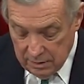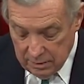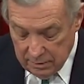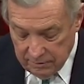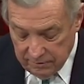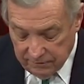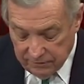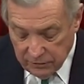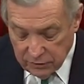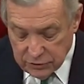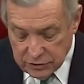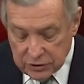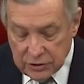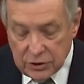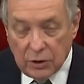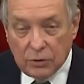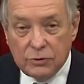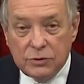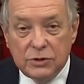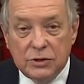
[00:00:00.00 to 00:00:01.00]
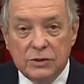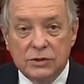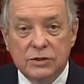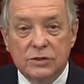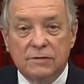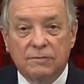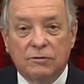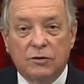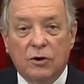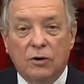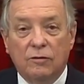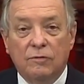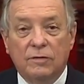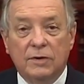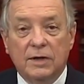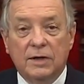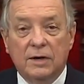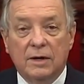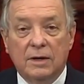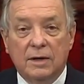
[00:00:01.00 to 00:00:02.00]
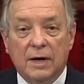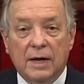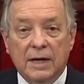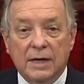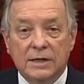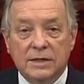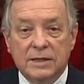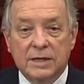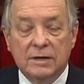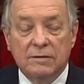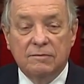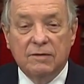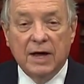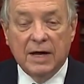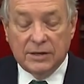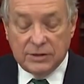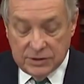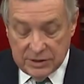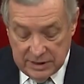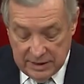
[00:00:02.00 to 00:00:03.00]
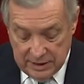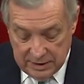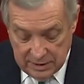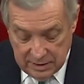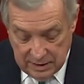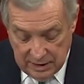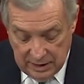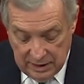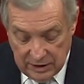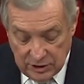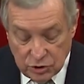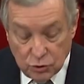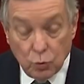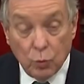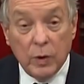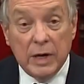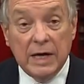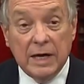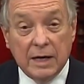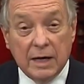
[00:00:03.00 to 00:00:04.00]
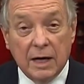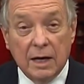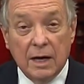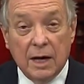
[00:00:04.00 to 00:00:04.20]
first doses of COVID 19 vaccine each week,